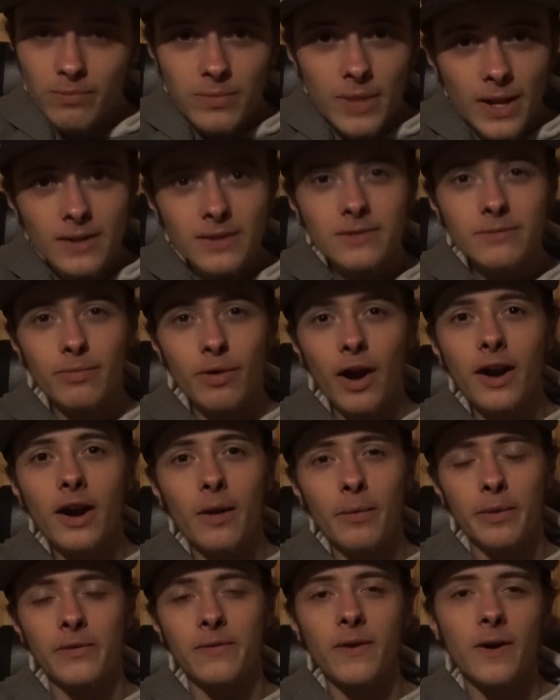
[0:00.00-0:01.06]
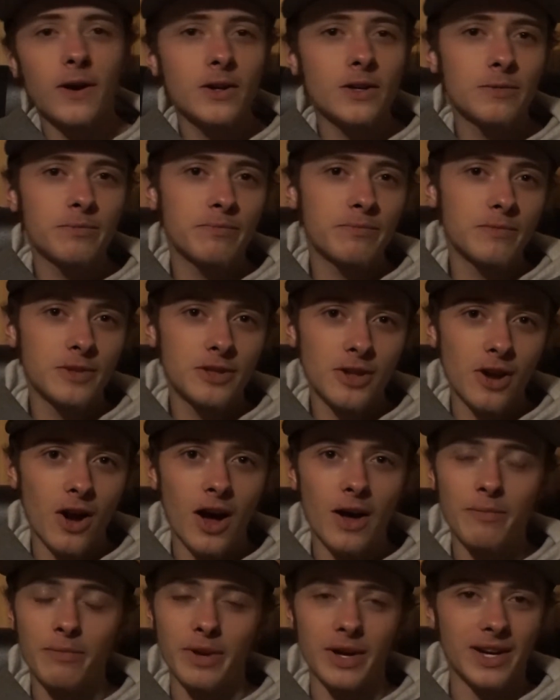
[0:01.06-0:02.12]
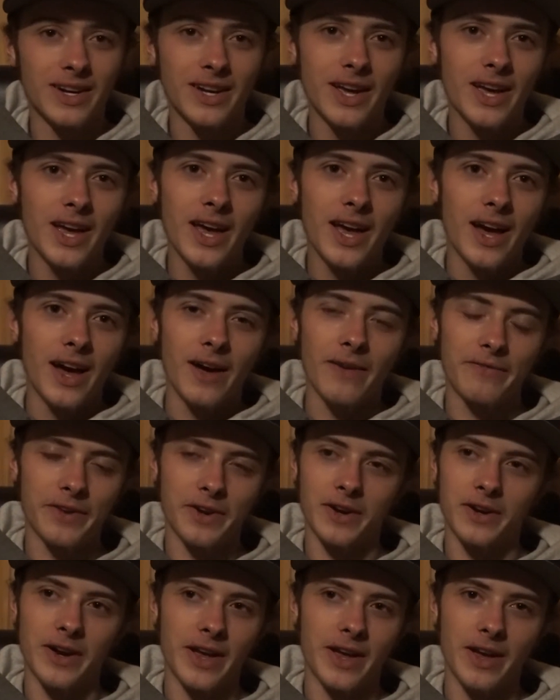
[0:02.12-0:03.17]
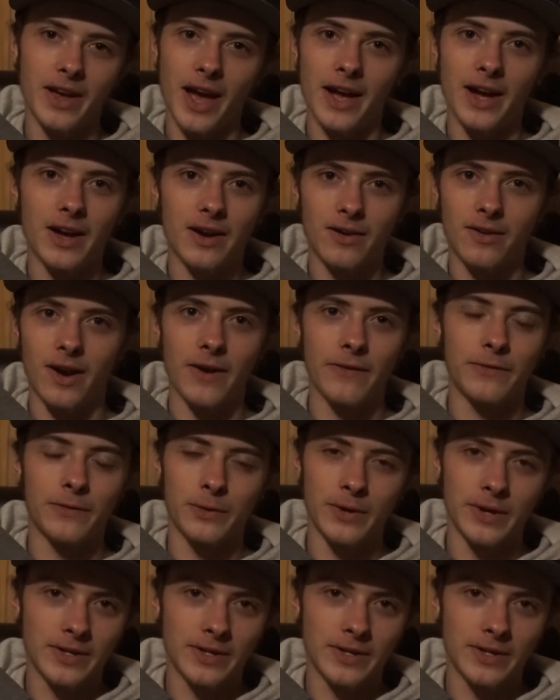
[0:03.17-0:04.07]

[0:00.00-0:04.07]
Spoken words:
That's probably not a preferred shot, but I figured, hey, I got a rifle.